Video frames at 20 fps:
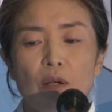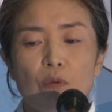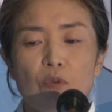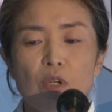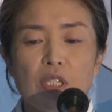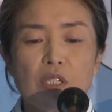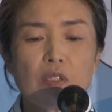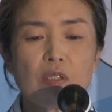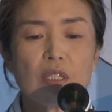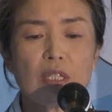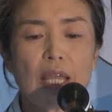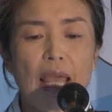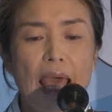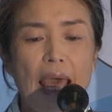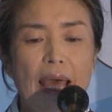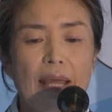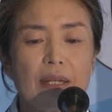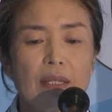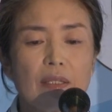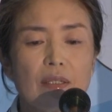recently
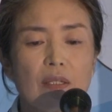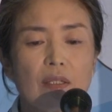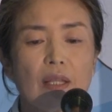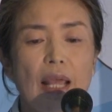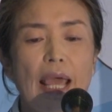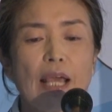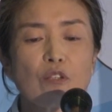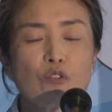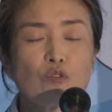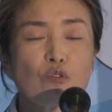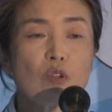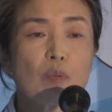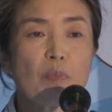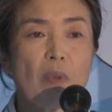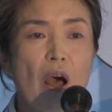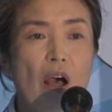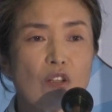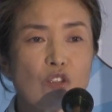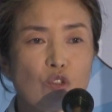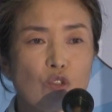added an extra
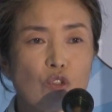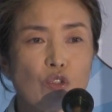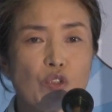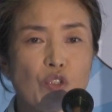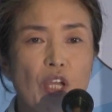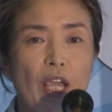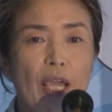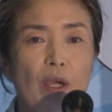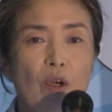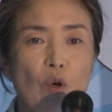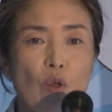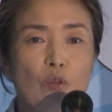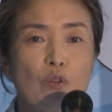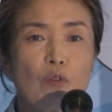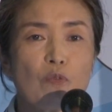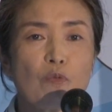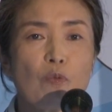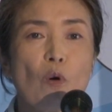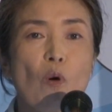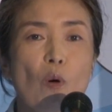box to check on
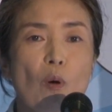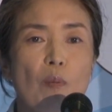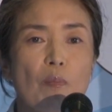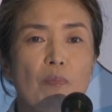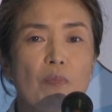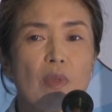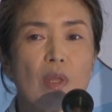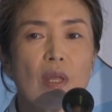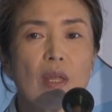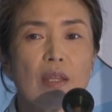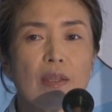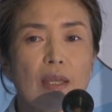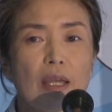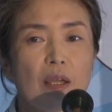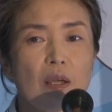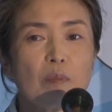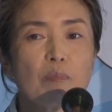the form that